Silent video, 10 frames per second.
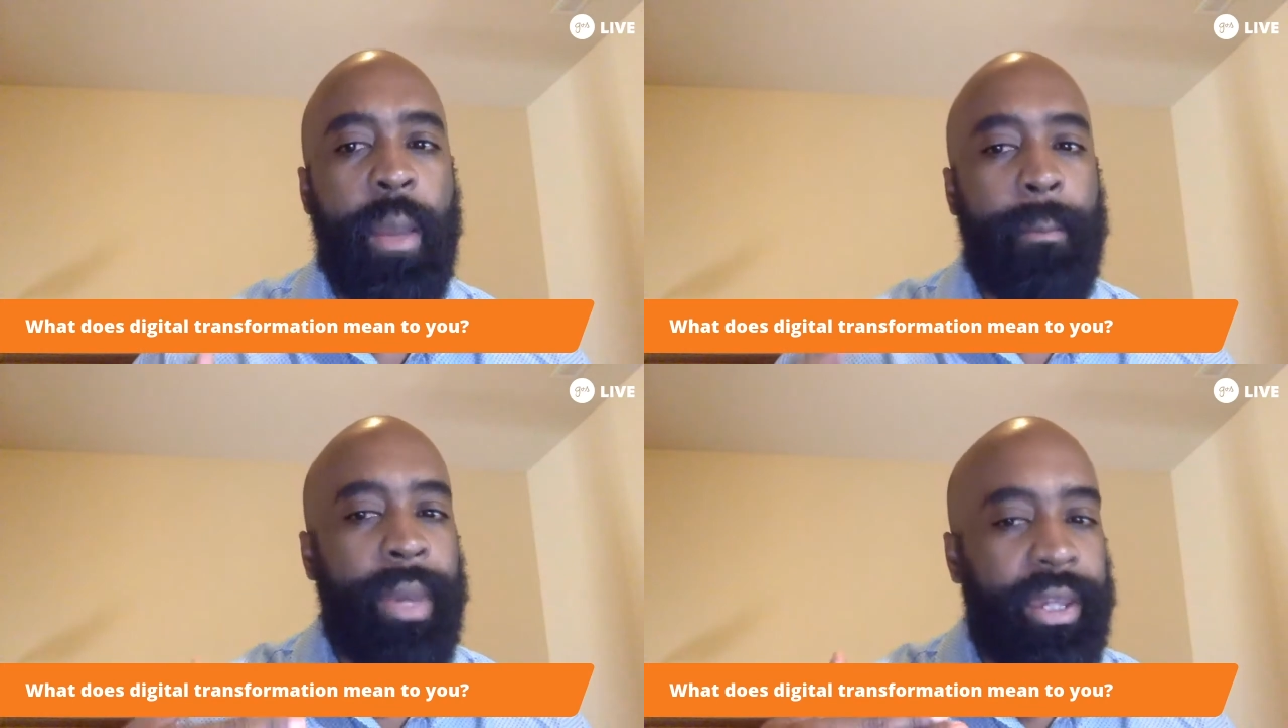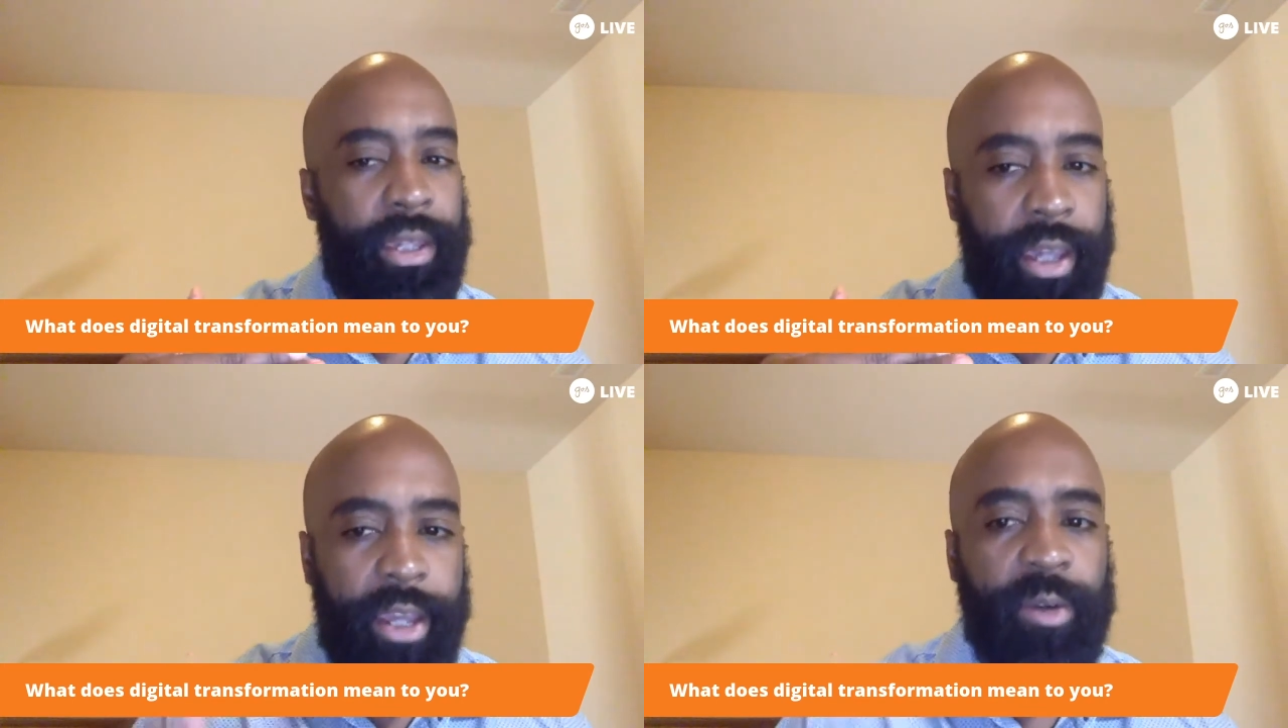
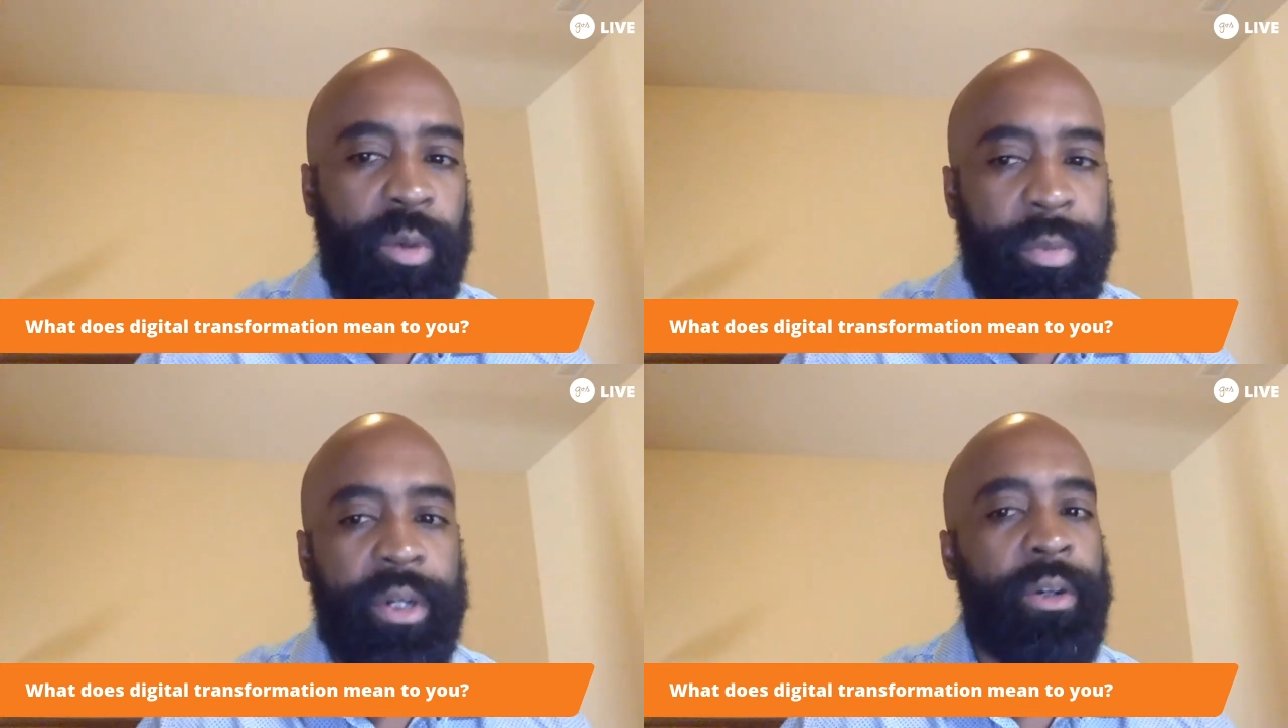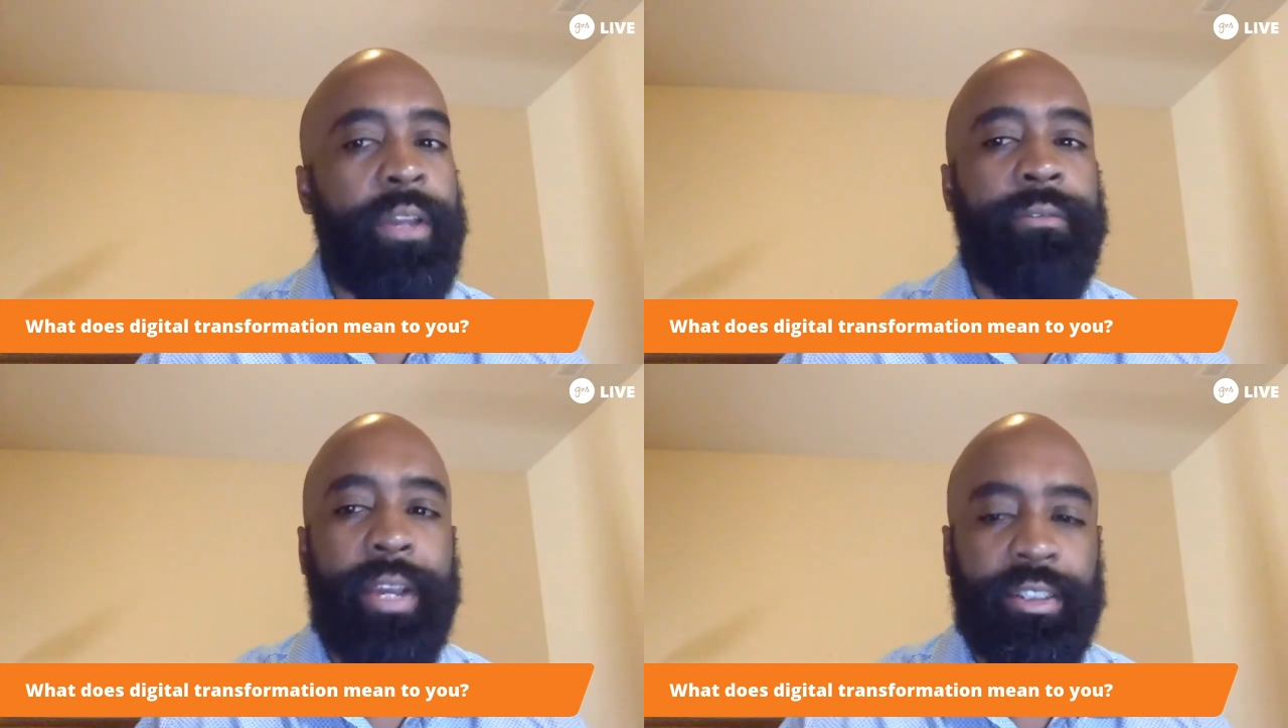Making incremental
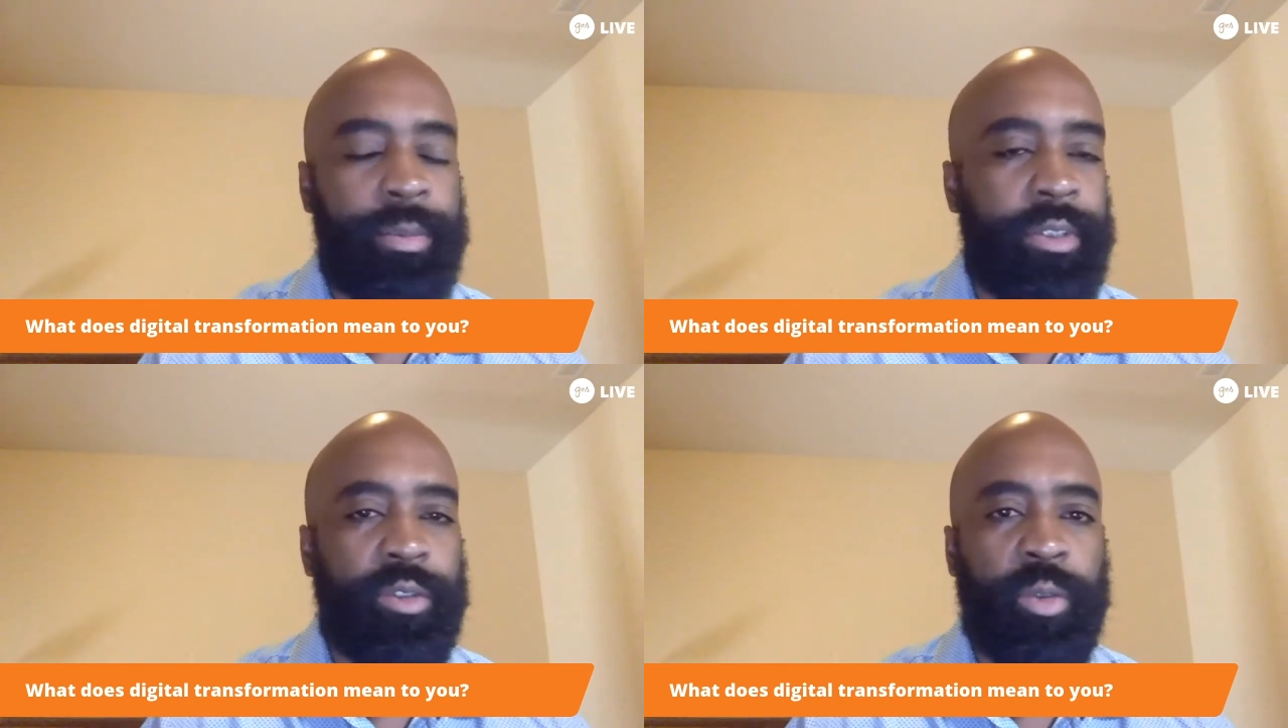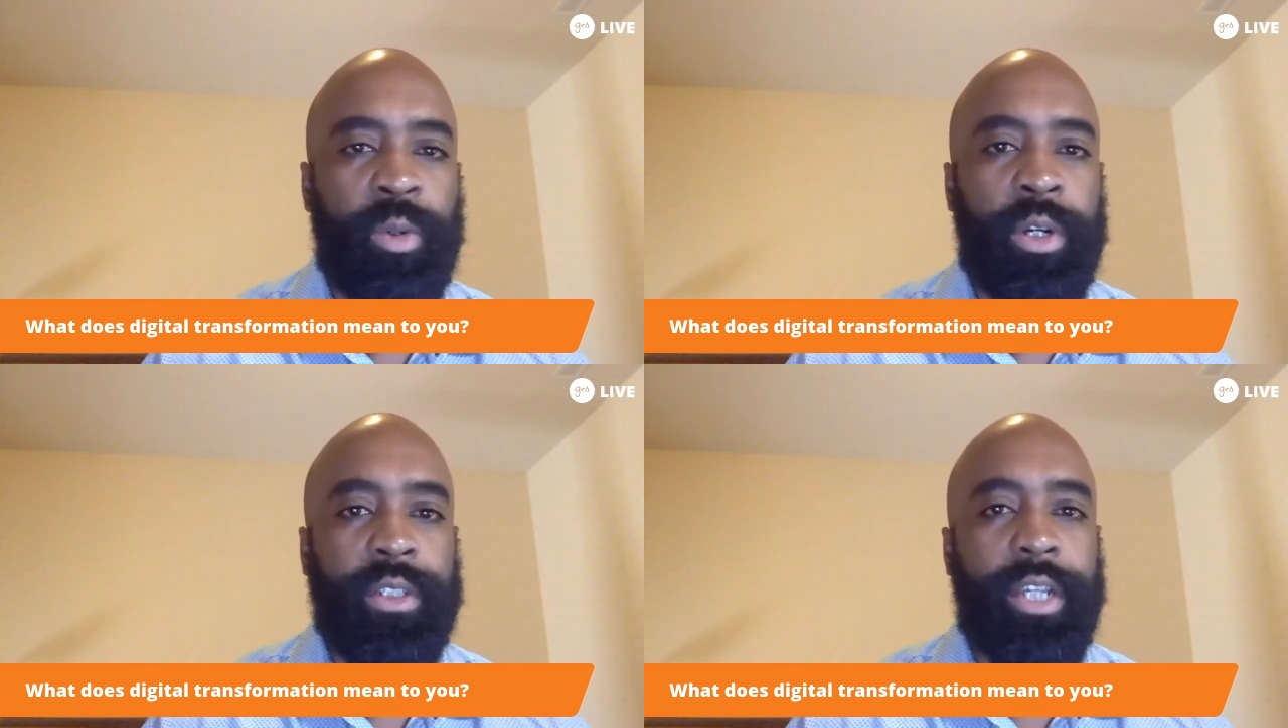investments
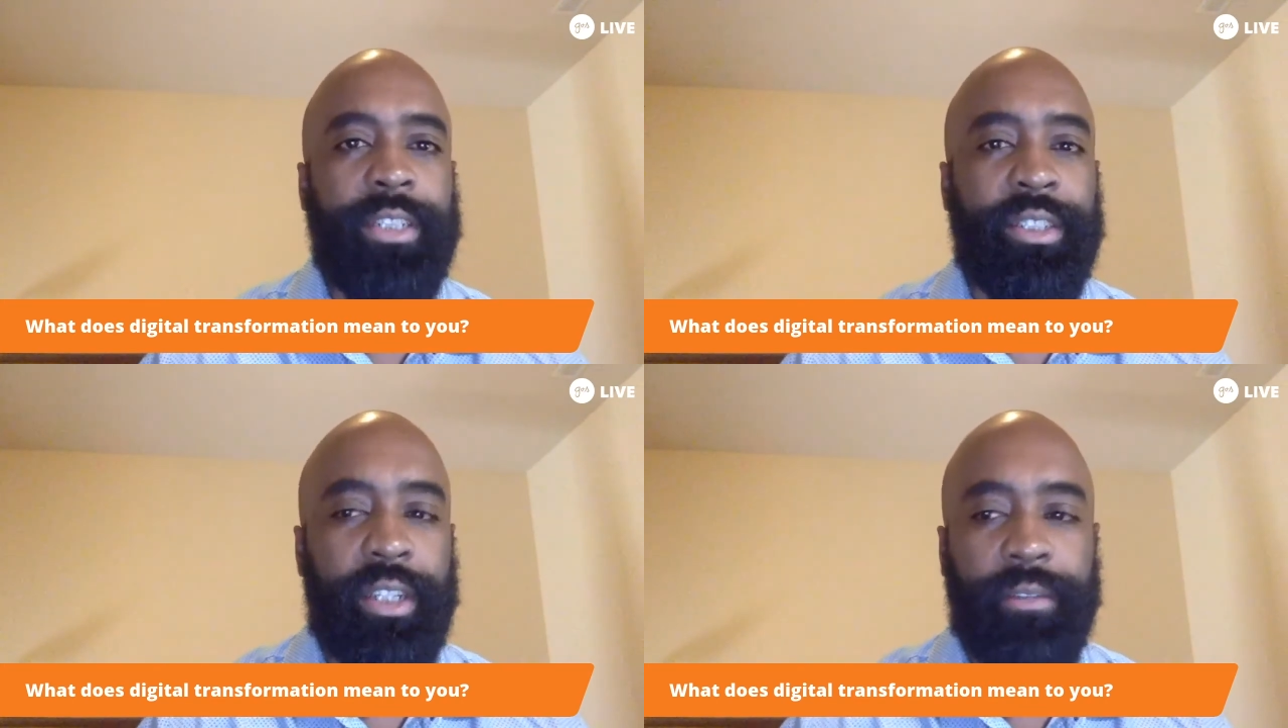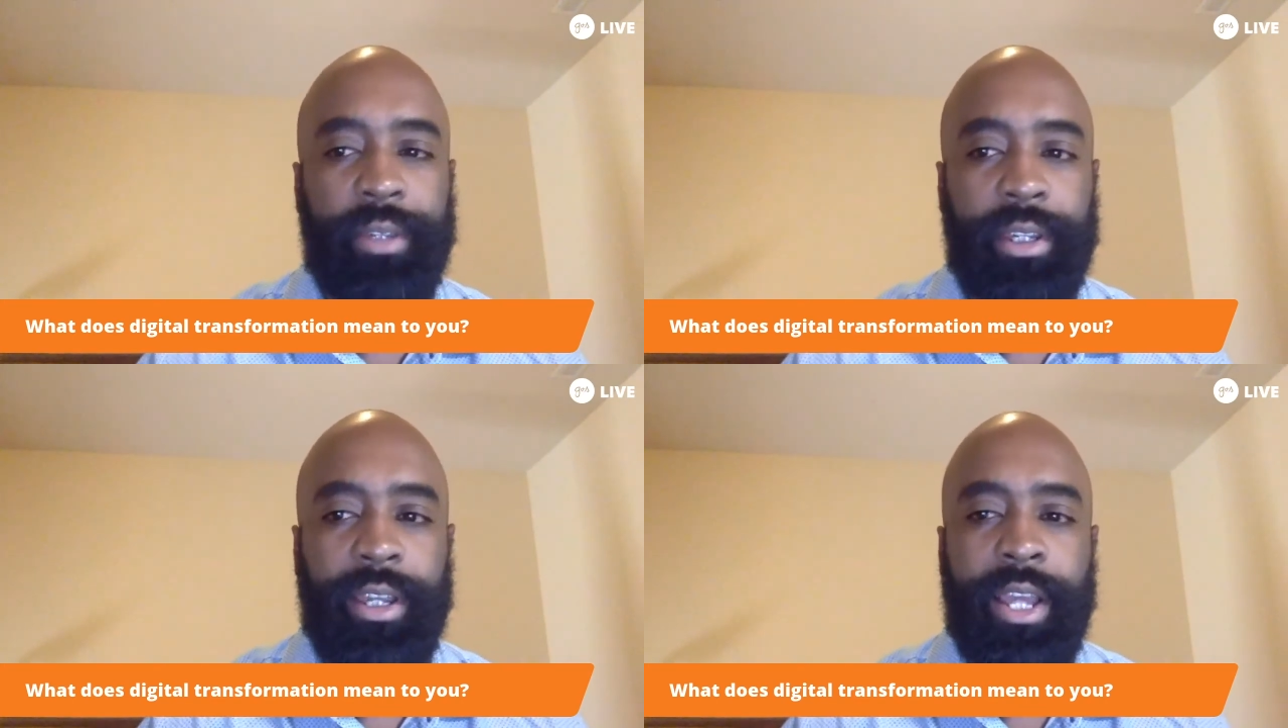towards
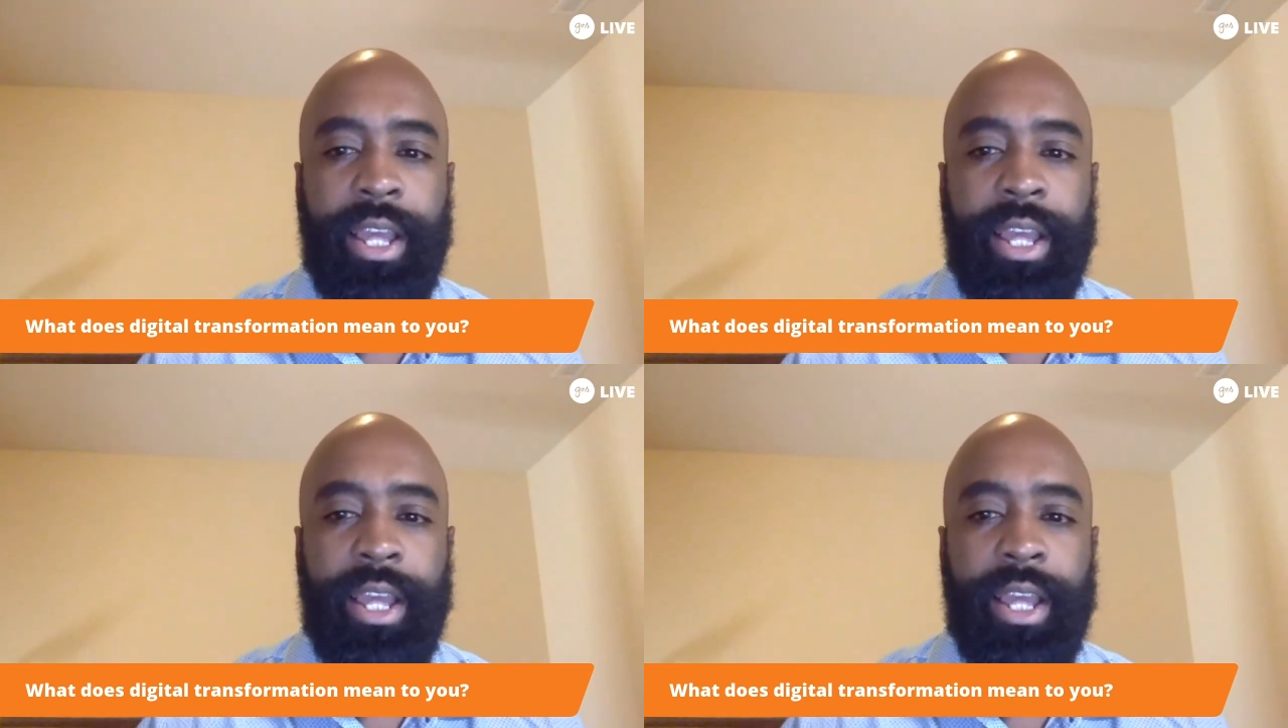achieving